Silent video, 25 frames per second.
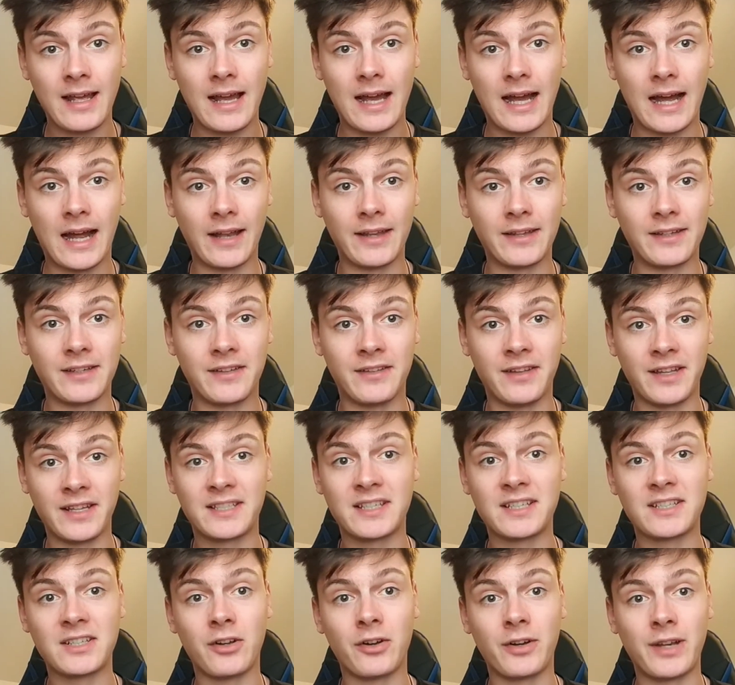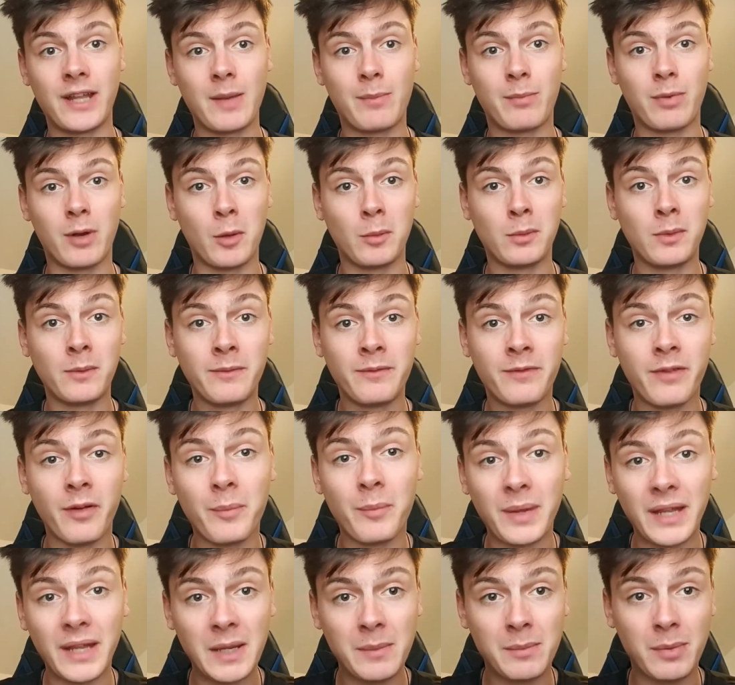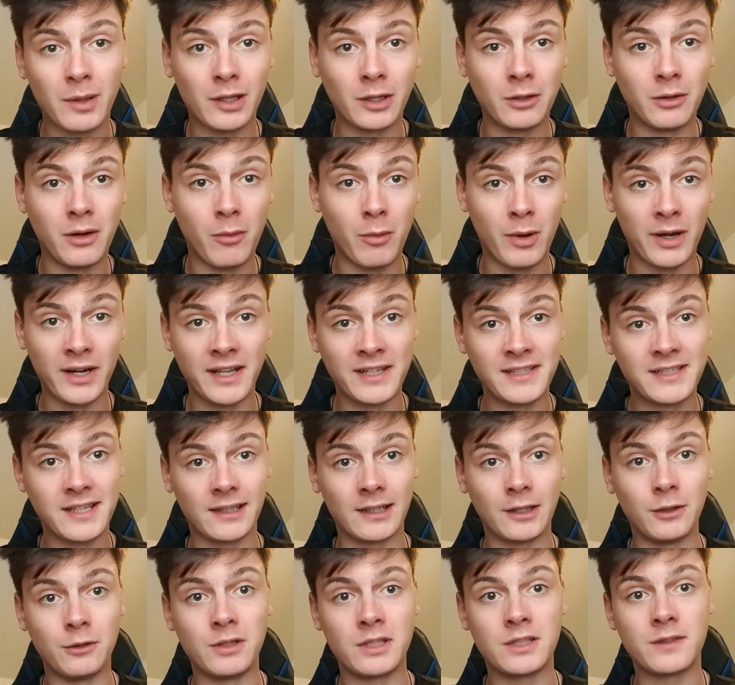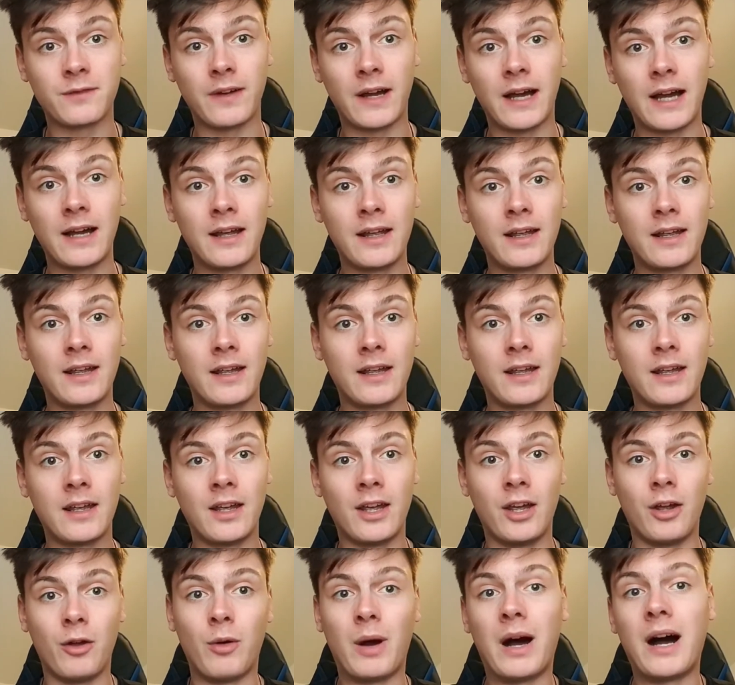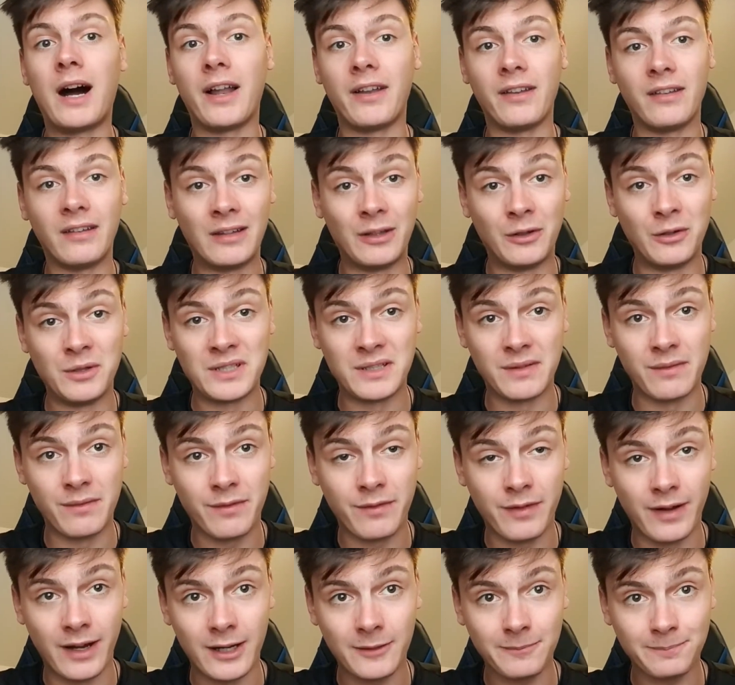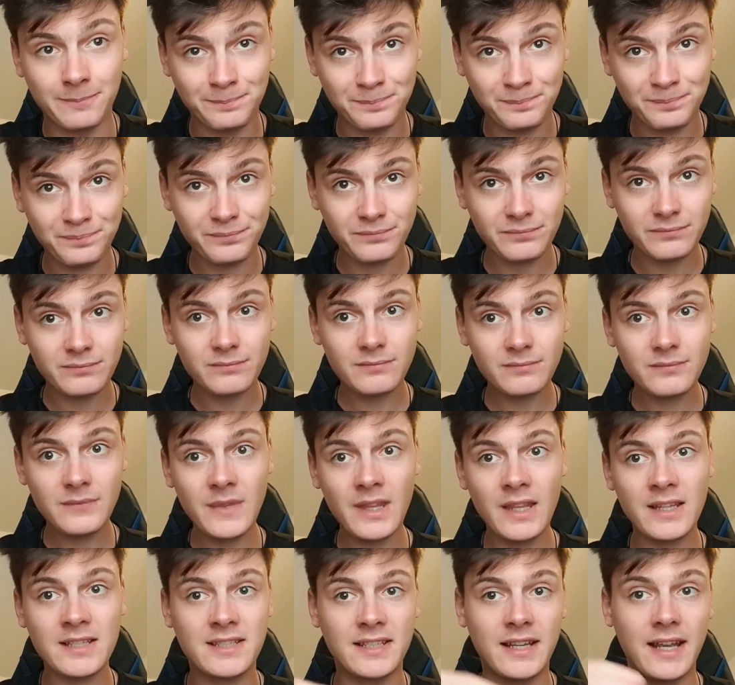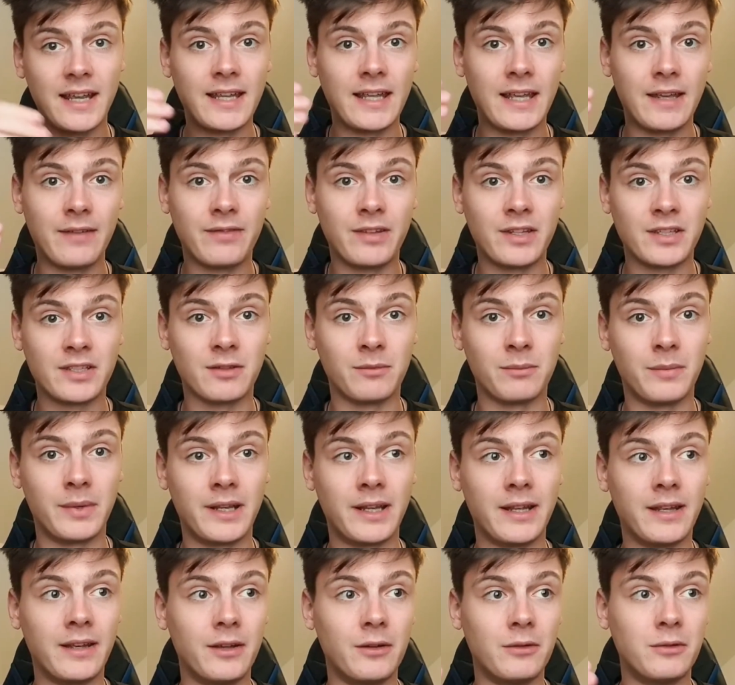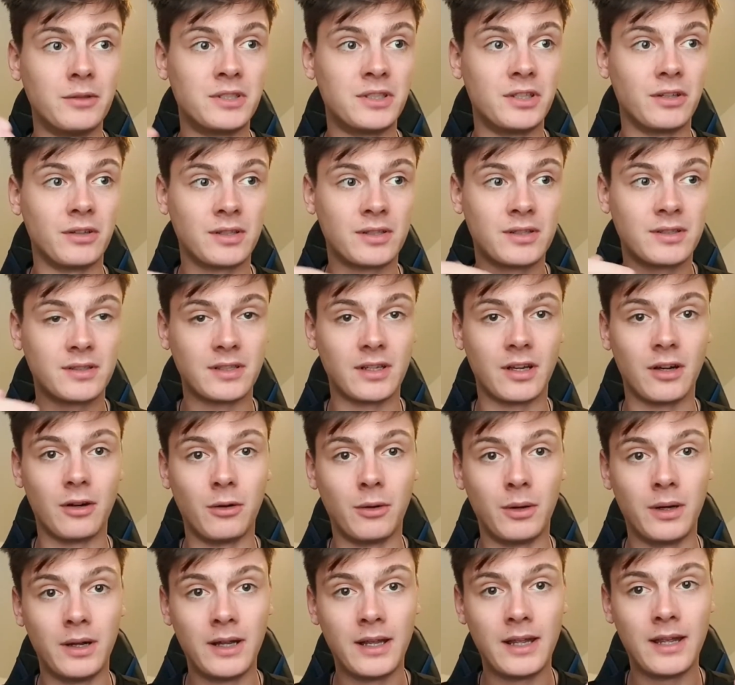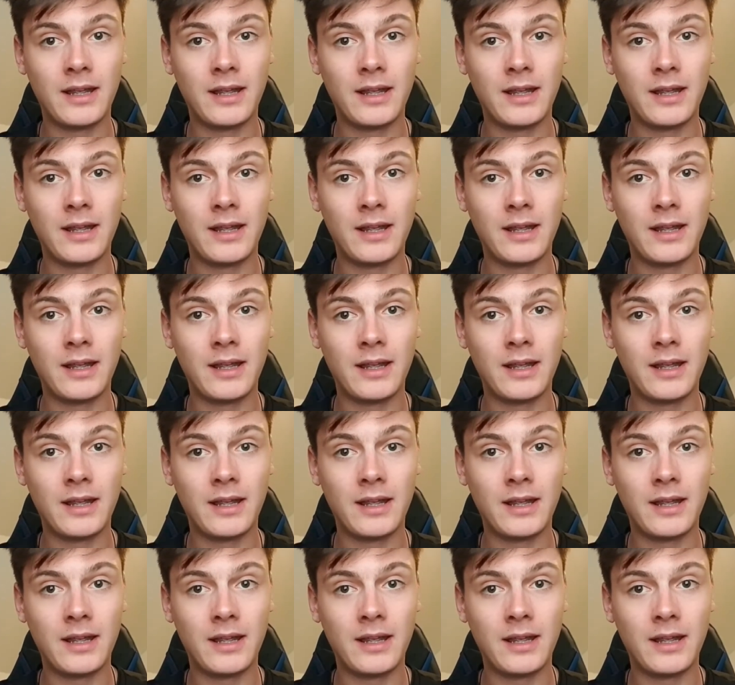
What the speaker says: And this is only a problem for people who are wanting to lose fat, who aren't losing fat. Say if you're somebody who's just so